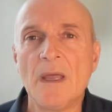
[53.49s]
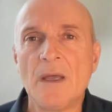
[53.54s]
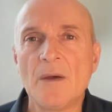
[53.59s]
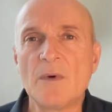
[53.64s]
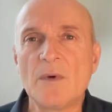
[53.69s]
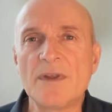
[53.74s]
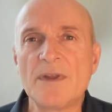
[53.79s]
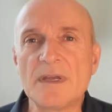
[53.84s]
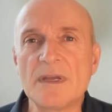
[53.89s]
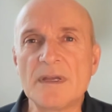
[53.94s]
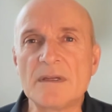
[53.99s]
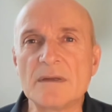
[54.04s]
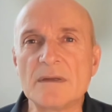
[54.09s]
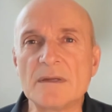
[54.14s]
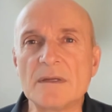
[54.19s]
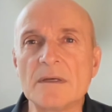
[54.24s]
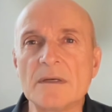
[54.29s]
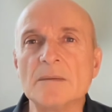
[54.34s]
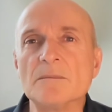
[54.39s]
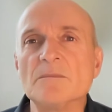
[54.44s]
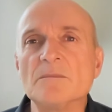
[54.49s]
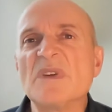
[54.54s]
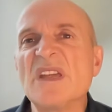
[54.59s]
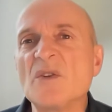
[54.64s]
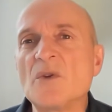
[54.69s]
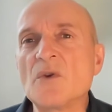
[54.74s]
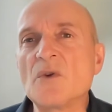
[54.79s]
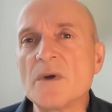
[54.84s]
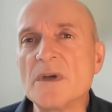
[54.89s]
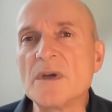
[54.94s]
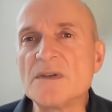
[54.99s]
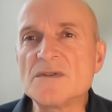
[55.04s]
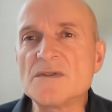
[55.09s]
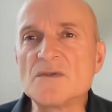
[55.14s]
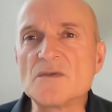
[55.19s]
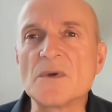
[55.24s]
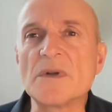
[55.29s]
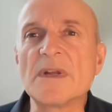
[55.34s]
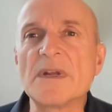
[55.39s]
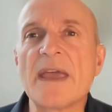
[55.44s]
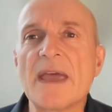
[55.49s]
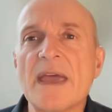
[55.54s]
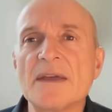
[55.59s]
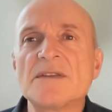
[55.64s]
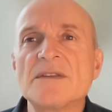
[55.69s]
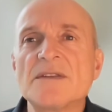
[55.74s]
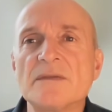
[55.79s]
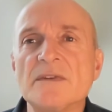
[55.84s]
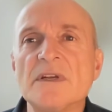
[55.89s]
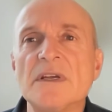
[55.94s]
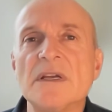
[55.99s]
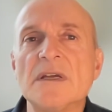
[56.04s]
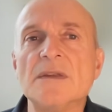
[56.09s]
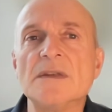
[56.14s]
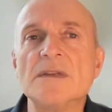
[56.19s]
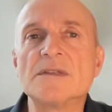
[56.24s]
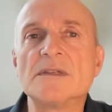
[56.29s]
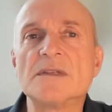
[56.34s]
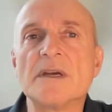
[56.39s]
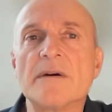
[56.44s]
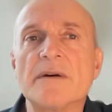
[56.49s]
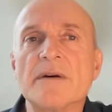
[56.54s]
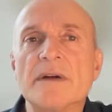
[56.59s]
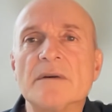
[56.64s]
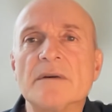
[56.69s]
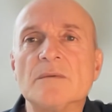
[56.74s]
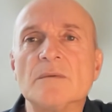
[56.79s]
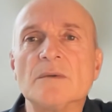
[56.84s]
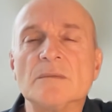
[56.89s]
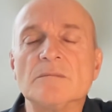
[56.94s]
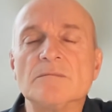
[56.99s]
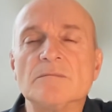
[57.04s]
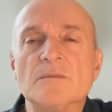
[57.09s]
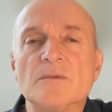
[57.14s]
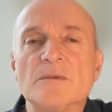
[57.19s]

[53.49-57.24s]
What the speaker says: We think that the increased drilling activity in this area will